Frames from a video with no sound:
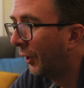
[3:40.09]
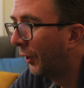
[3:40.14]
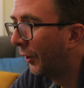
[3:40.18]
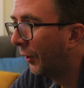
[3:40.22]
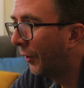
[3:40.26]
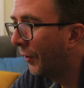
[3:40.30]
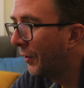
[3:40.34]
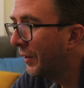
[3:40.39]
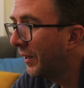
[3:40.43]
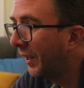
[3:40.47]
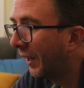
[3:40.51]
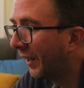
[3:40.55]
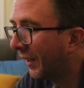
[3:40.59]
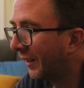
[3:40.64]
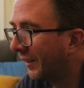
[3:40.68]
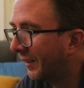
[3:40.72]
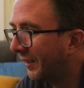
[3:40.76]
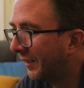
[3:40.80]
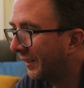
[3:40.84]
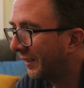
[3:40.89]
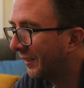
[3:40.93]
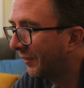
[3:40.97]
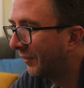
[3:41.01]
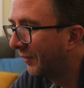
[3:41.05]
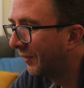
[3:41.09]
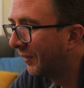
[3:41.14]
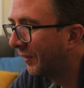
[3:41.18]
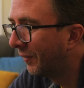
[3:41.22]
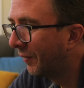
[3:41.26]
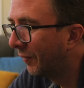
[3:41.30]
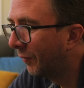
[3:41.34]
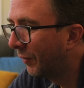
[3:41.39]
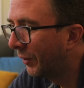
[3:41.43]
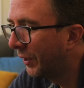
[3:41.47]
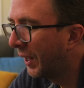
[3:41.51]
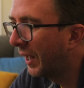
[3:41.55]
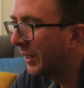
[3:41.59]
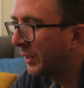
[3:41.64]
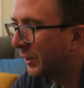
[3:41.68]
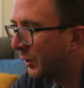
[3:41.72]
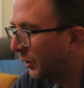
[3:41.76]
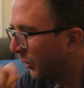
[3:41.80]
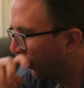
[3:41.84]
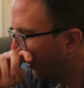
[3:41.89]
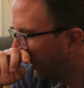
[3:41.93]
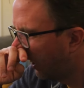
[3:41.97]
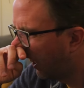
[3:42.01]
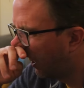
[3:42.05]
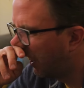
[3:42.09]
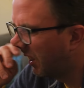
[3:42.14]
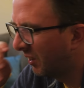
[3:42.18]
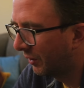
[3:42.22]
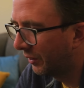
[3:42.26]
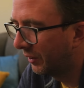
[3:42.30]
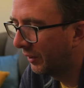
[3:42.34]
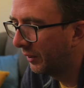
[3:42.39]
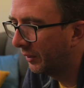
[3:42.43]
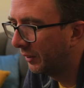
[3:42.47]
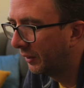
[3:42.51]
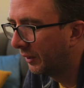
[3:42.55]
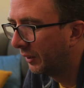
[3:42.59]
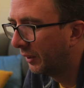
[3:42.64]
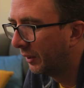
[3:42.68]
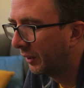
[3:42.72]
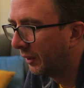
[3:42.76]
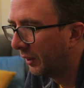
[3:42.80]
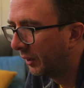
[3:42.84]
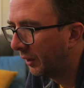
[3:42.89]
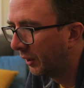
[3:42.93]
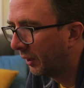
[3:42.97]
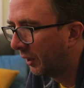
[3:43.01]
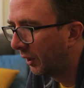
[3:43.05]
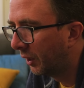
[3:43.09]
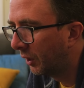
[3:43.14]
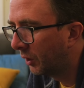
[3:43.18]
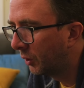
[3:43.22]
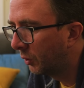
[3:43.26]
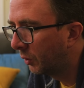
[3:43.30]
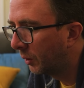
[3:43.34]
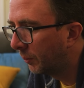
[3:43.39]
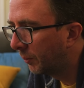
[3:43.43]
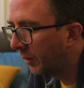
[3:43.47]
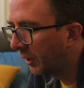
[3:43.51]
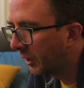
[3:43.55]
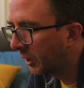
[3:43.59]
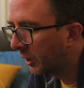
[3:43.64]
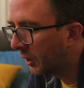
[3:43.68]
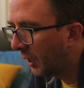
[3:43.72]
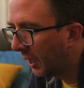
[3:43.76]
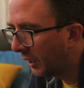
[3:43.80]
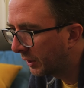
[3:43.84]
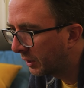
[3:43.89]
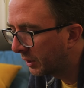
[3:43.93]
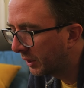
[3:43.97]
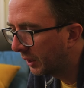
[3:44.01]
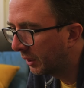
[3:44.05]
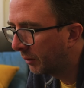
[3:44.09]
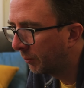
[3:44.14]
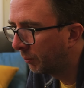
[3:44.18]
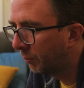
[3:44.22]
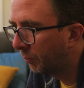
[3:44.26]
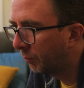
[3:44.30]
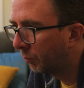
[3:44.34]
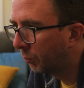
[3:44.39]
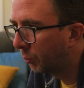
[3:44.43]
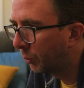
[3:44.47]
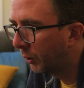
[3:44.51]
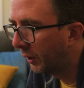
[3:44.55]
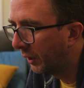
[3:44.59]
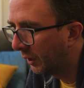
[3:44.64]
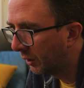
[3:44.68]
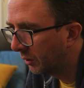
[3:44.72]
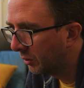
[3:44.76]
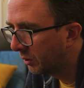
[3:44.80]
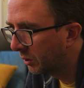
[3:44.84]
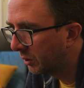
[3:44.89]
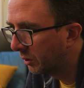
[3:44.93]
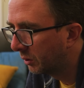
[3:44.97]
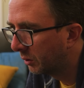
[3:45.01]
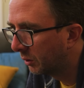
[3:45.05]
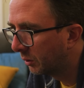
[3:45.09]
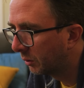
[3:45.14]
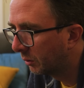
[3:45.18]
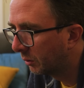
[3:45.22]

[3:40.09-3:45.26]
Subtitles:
Oh, yeah. Well, that too. Yeah, you're in my thoughts and prayers.